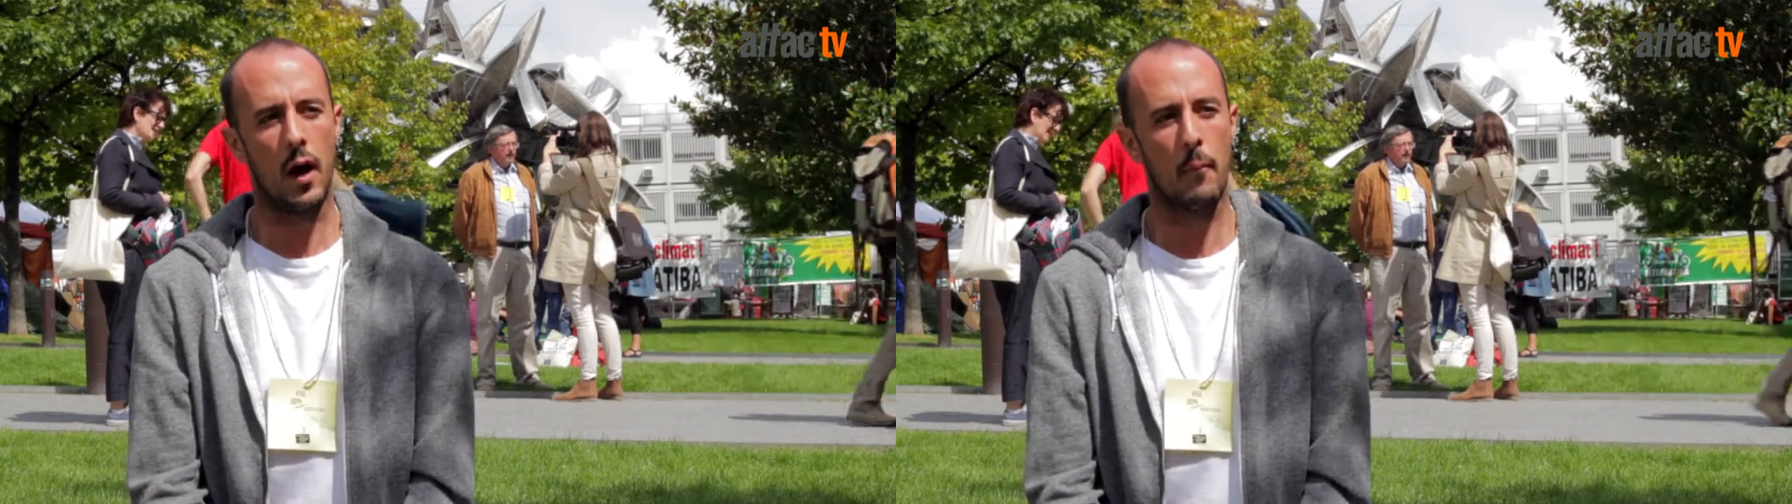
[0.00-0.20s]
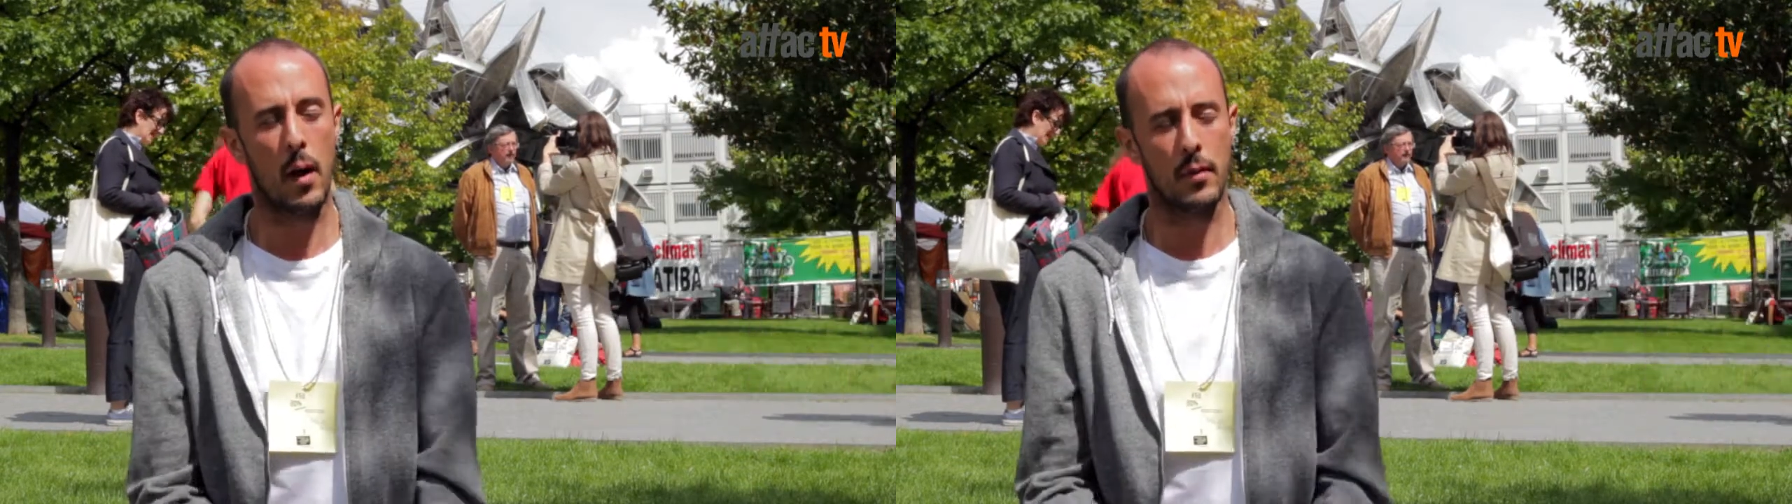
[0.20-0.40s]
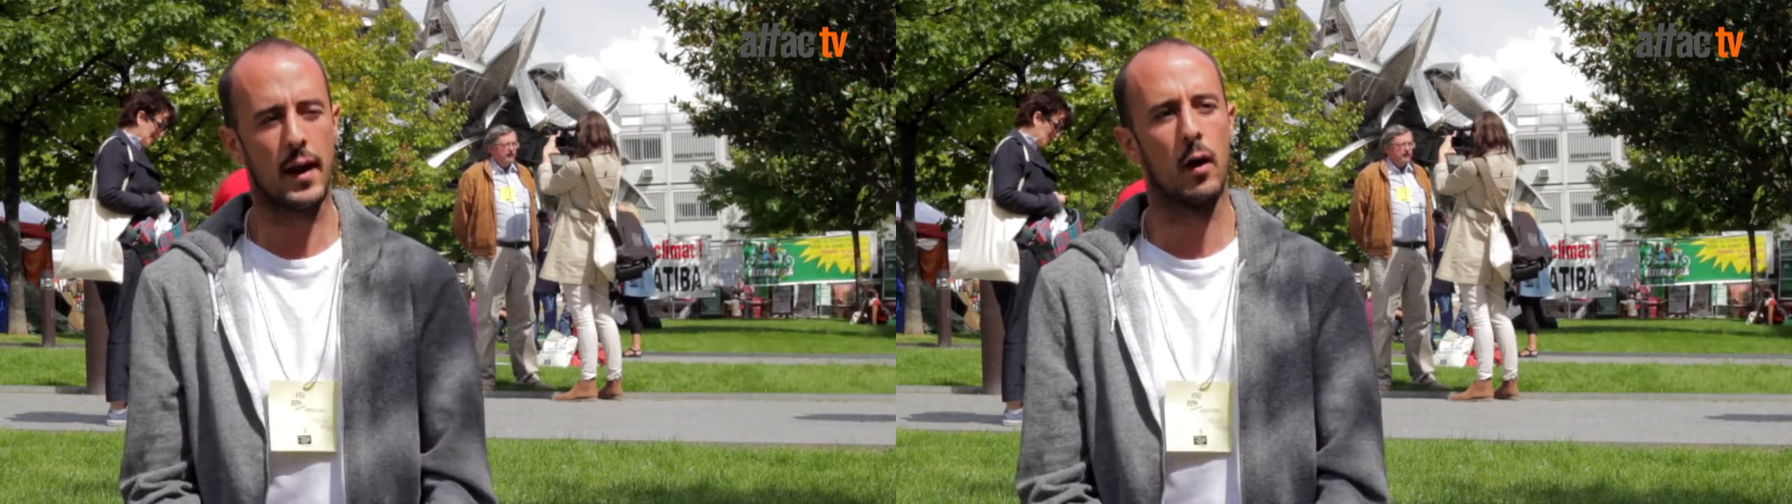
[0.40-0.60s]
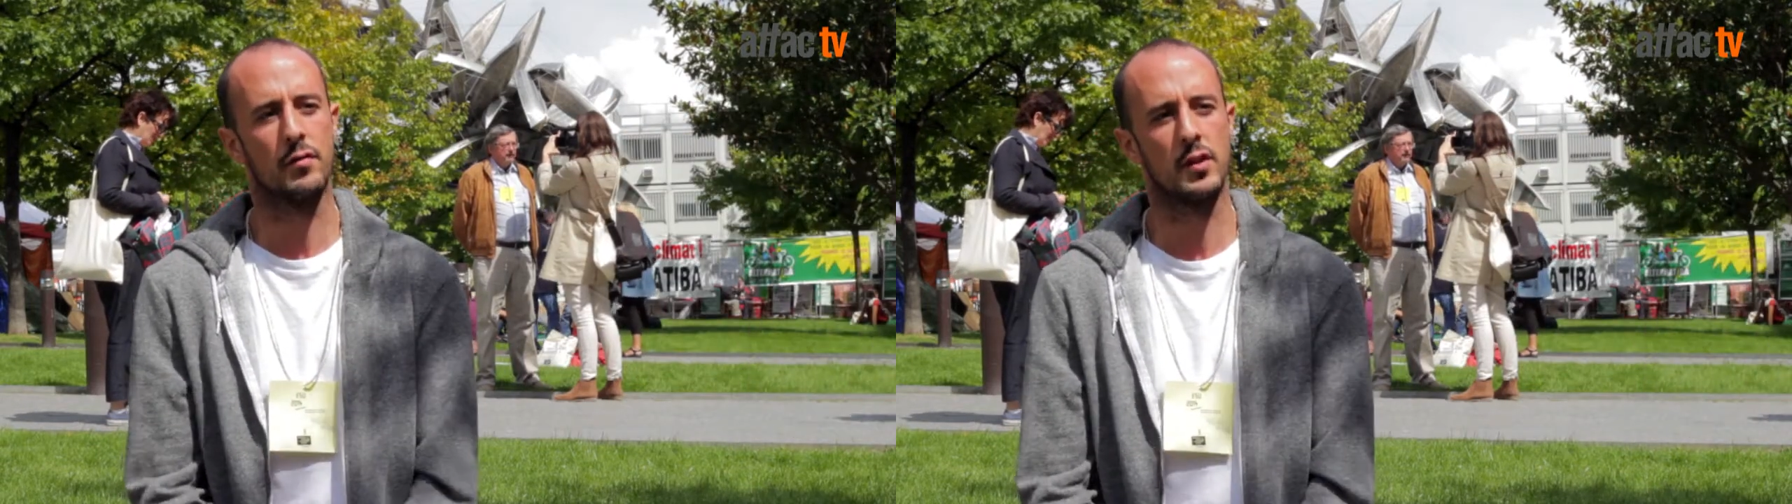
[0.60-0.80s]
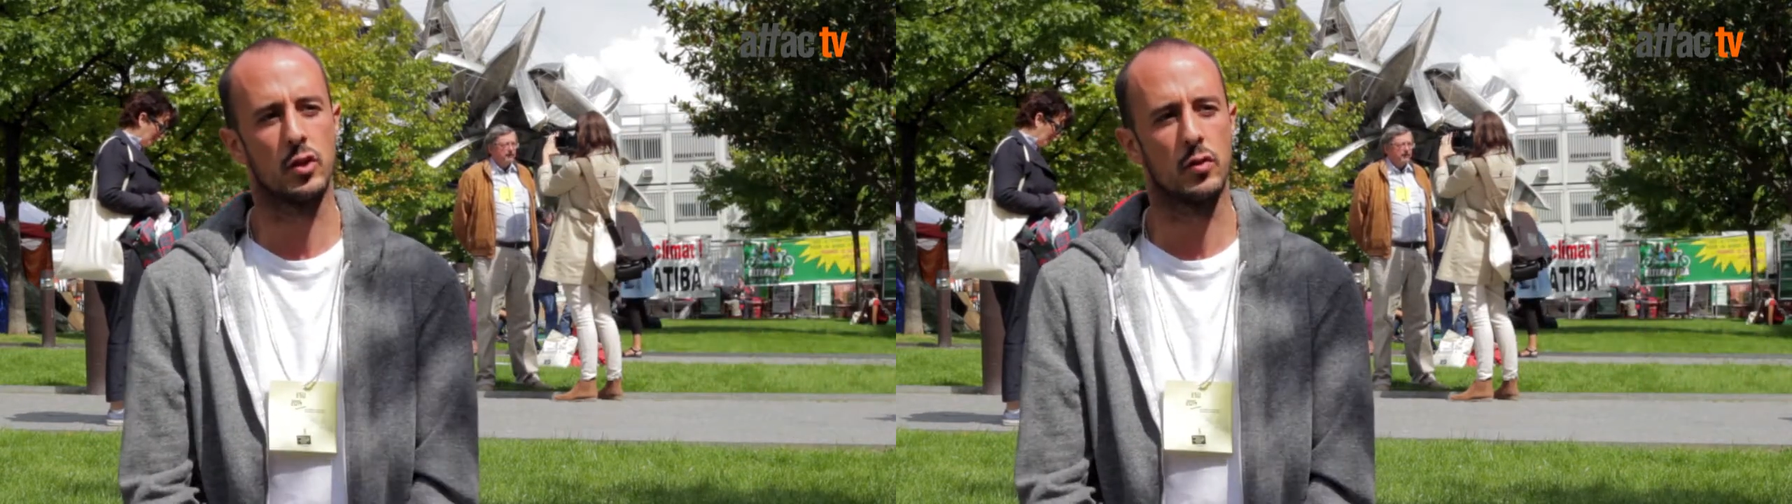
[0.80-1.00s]
public
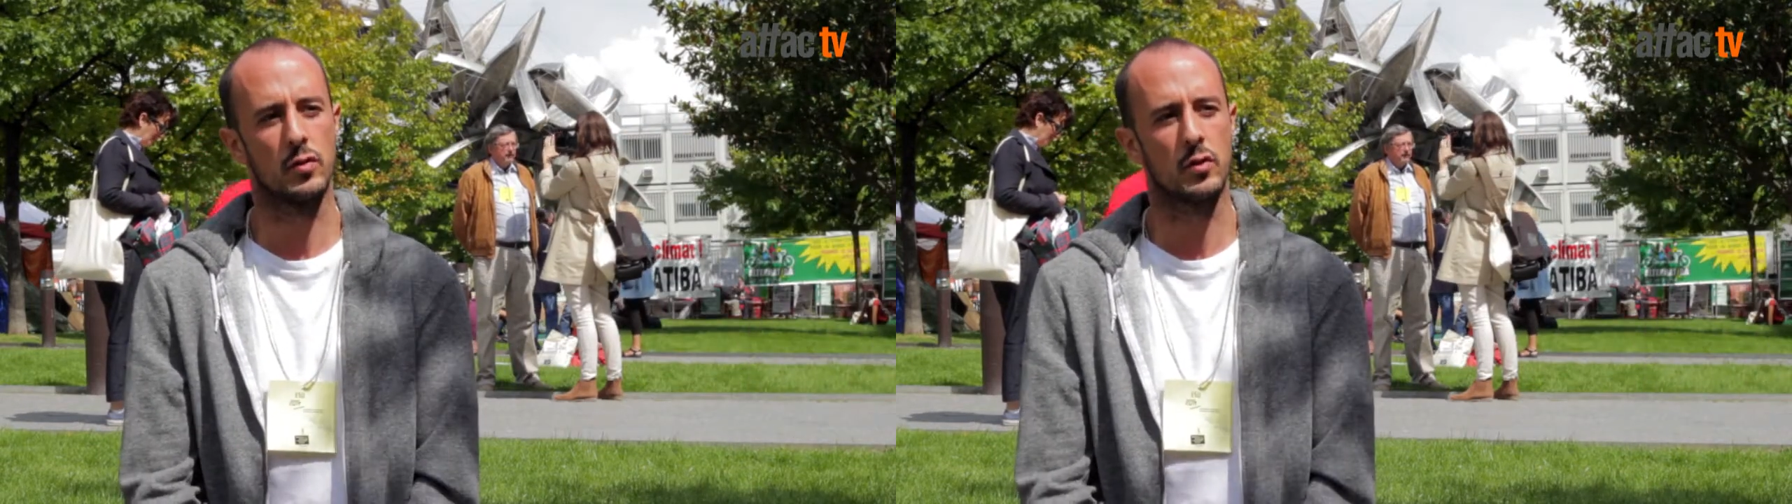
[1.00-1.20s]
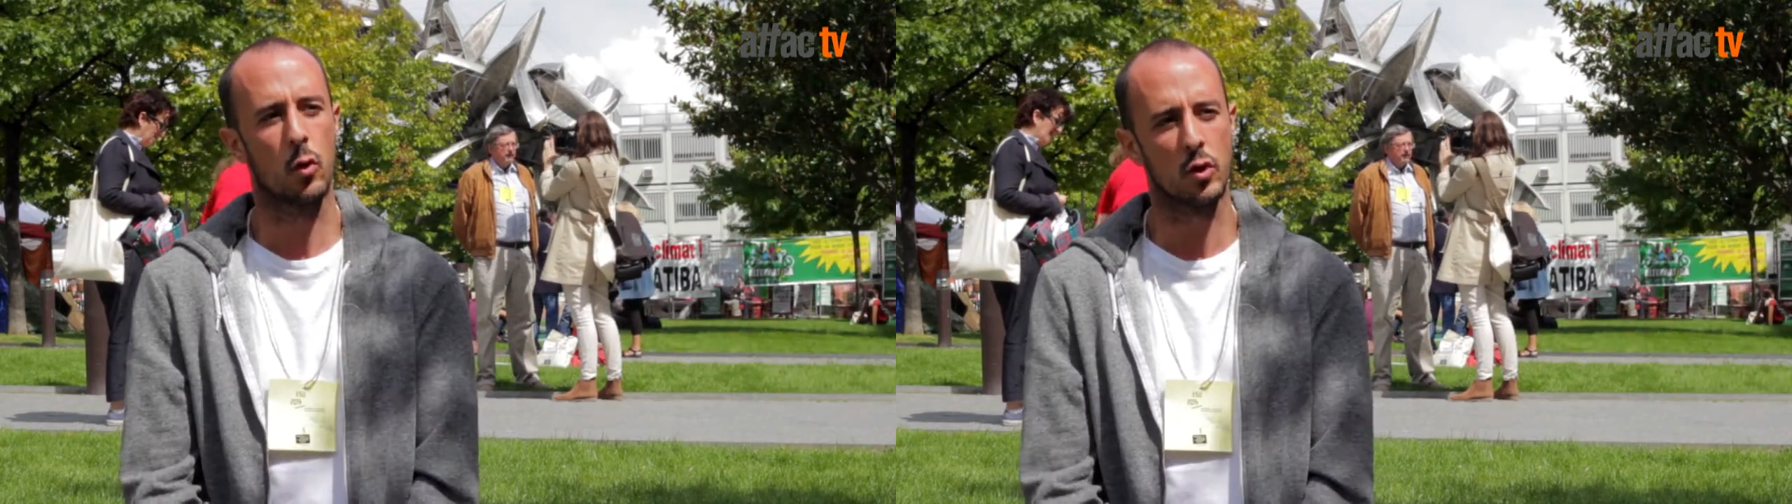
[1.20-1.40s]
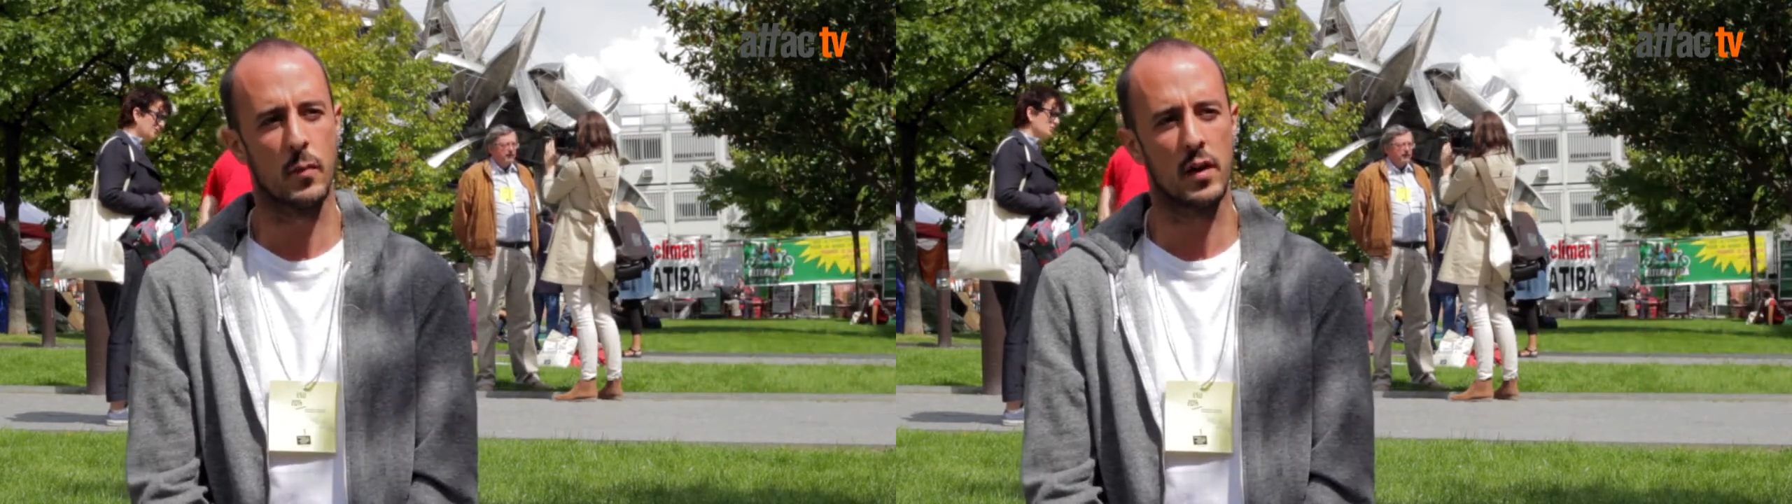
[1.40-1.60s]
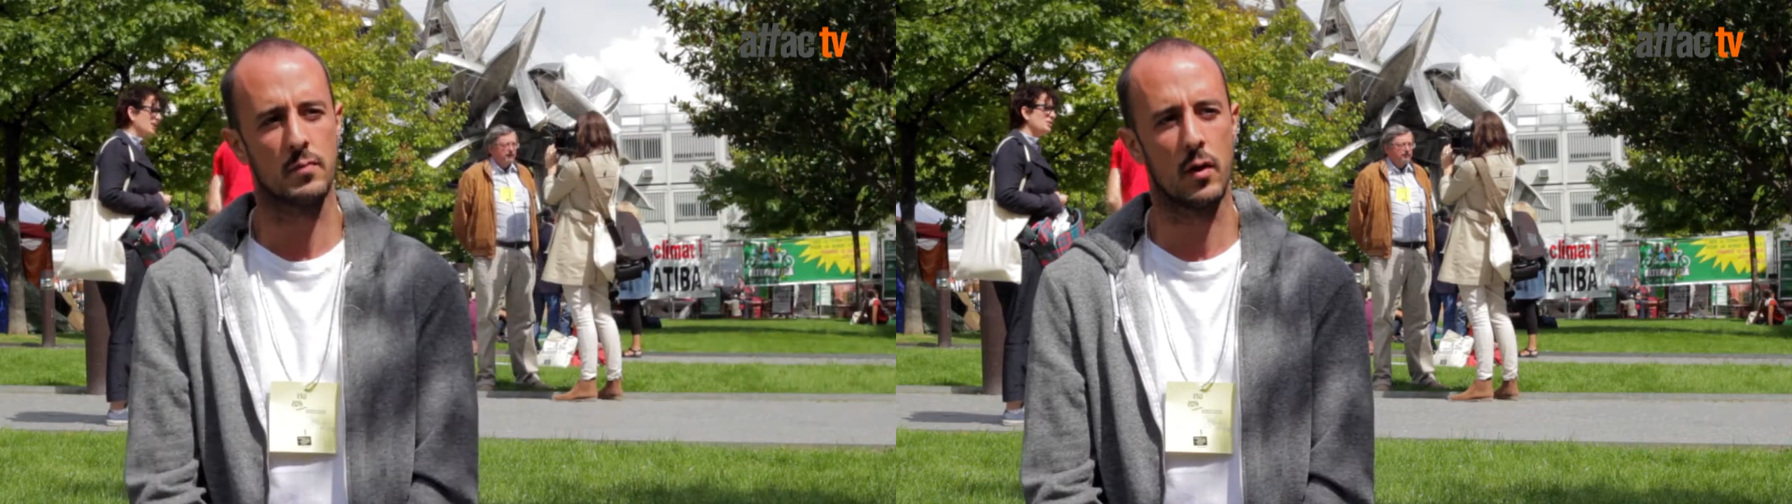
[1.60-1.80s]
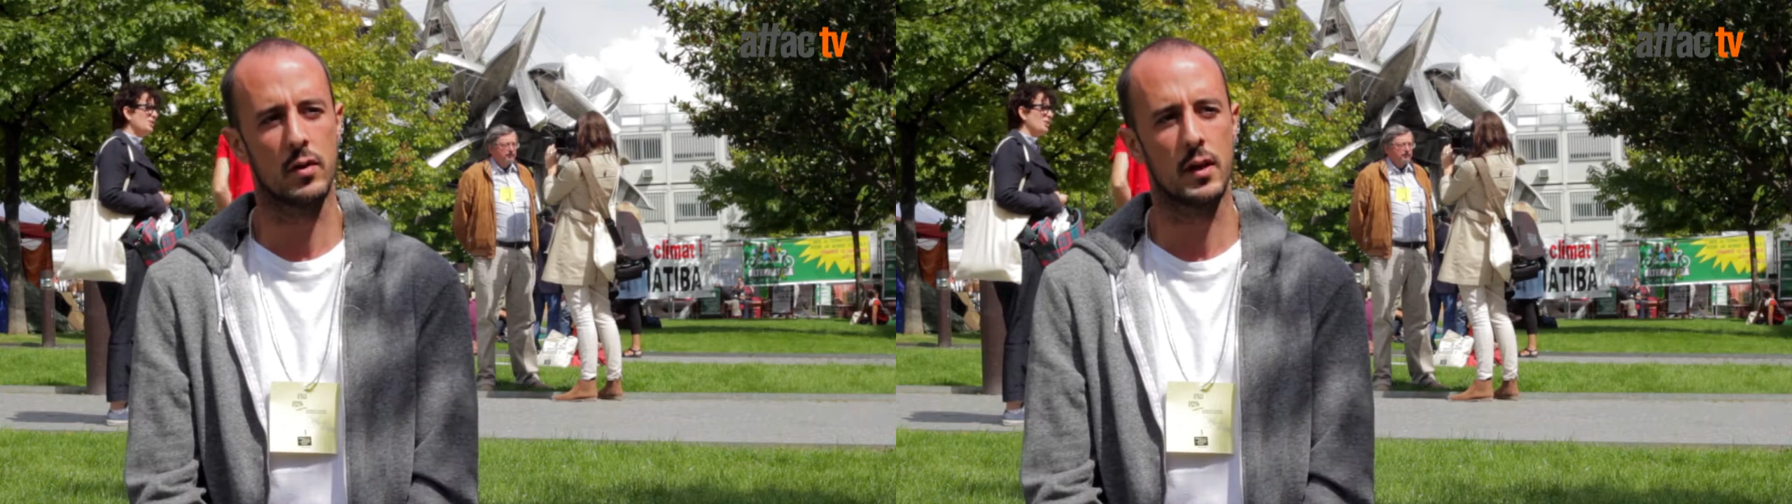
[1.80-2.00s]
health issues caused by
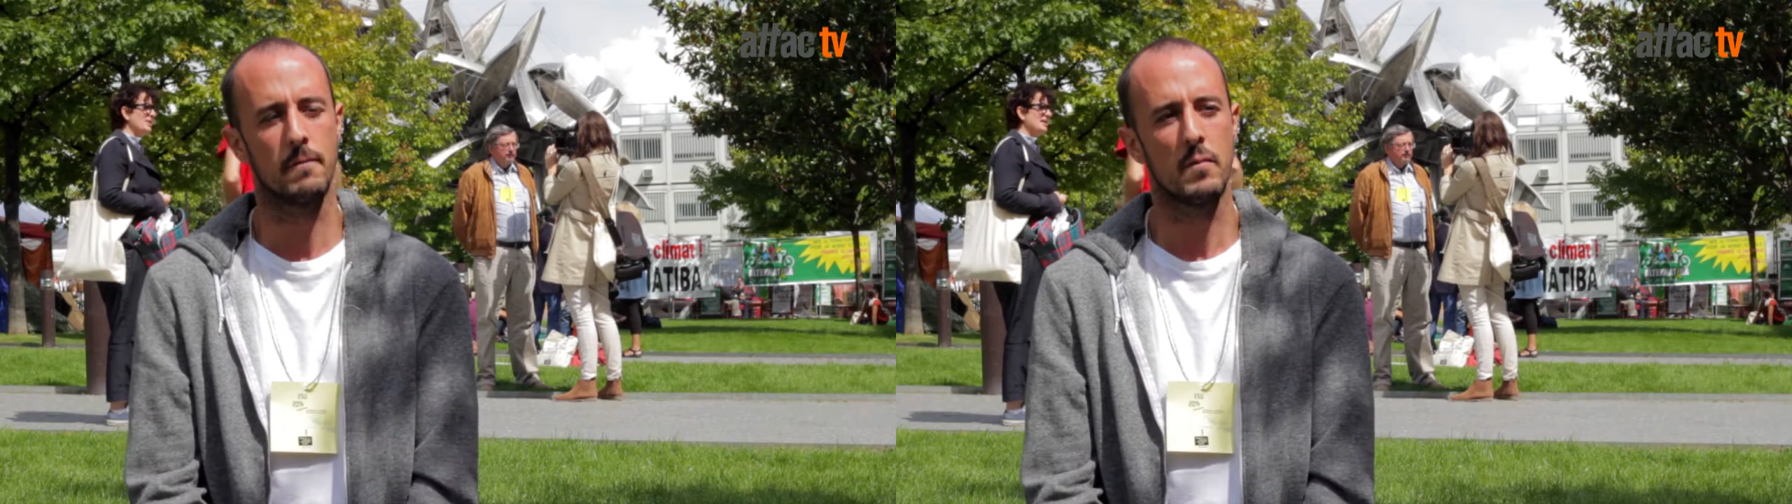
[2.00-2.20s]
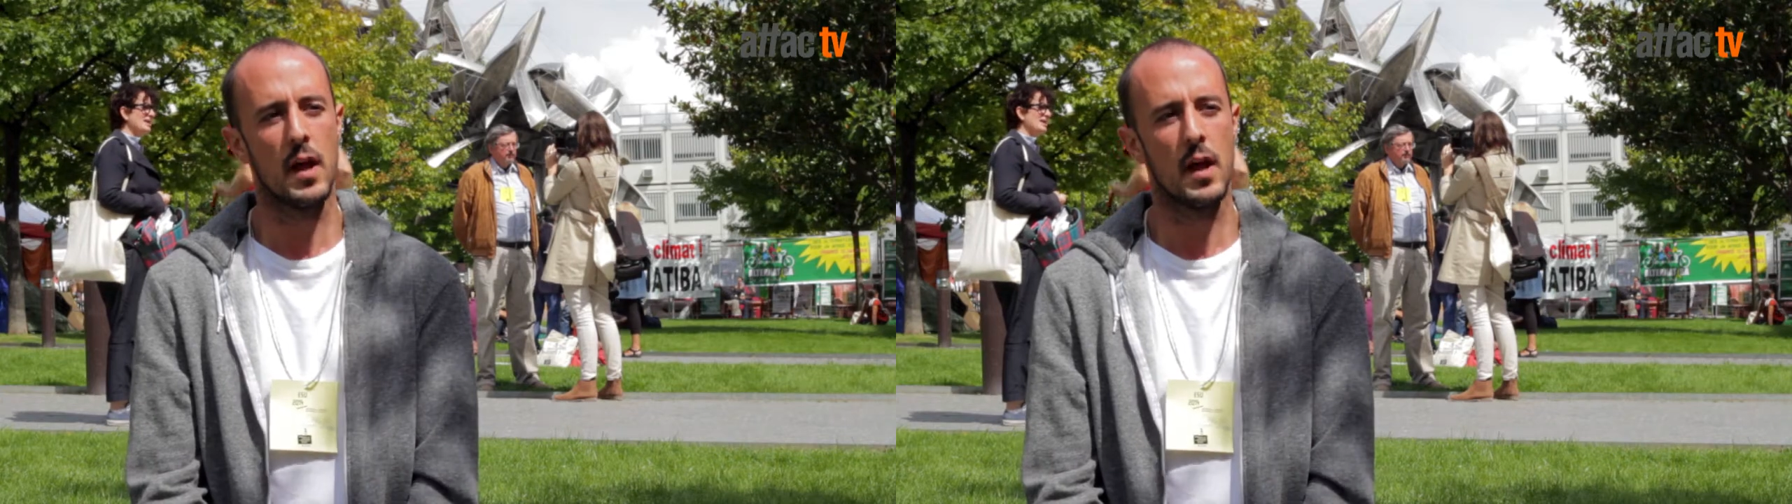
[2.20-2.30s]
smoking.